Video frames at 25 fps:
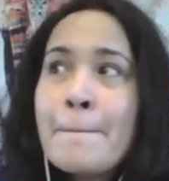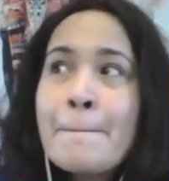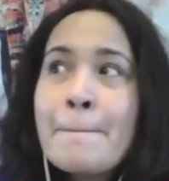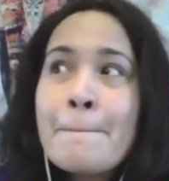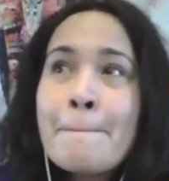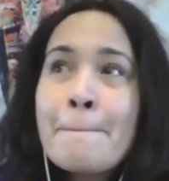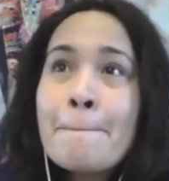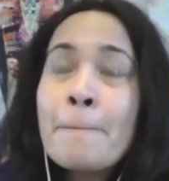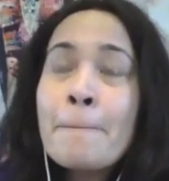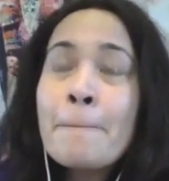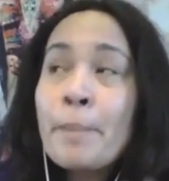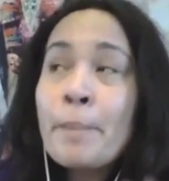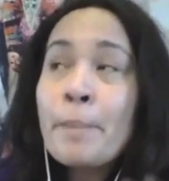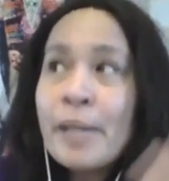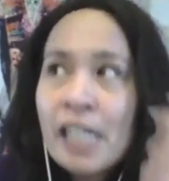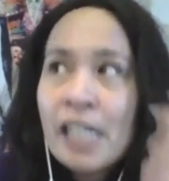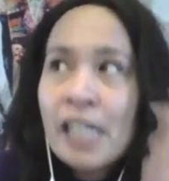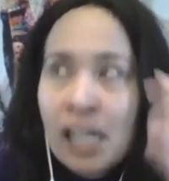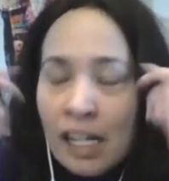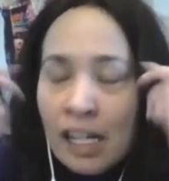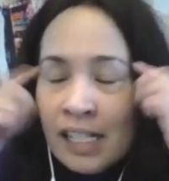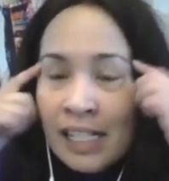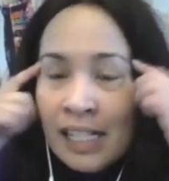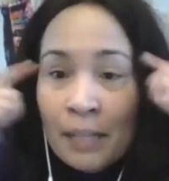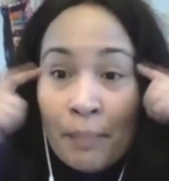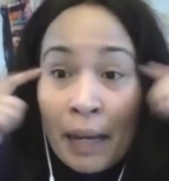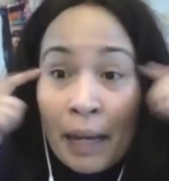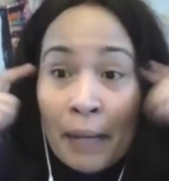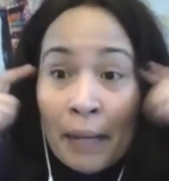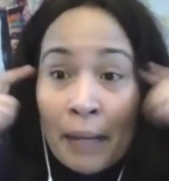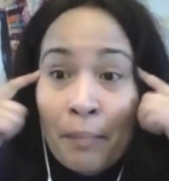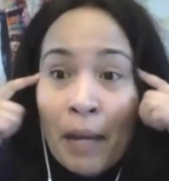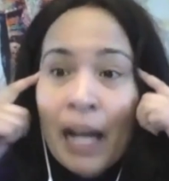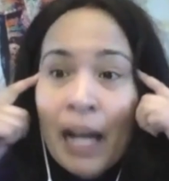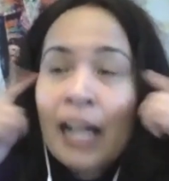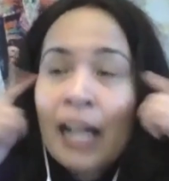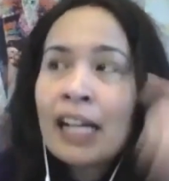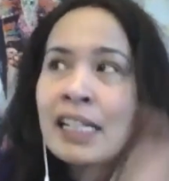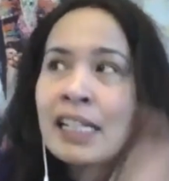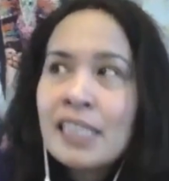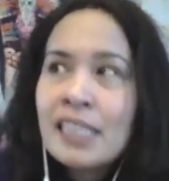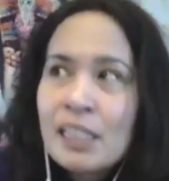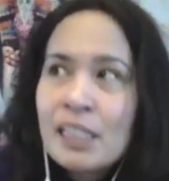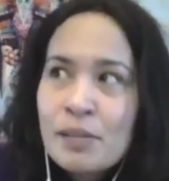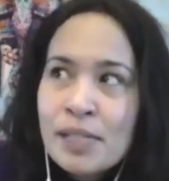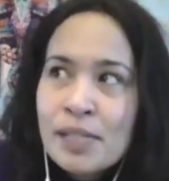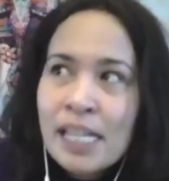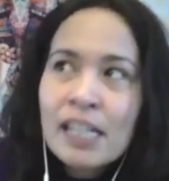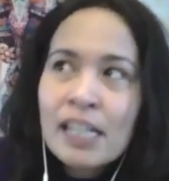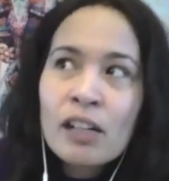But because in my mind, I
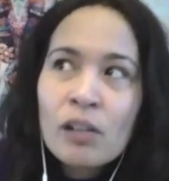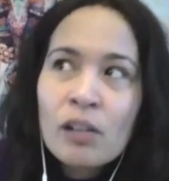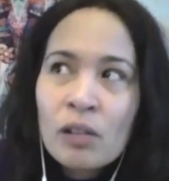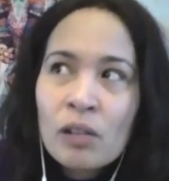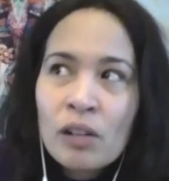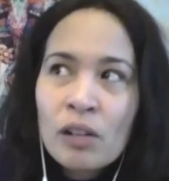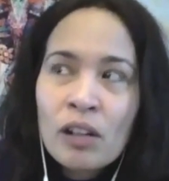was like,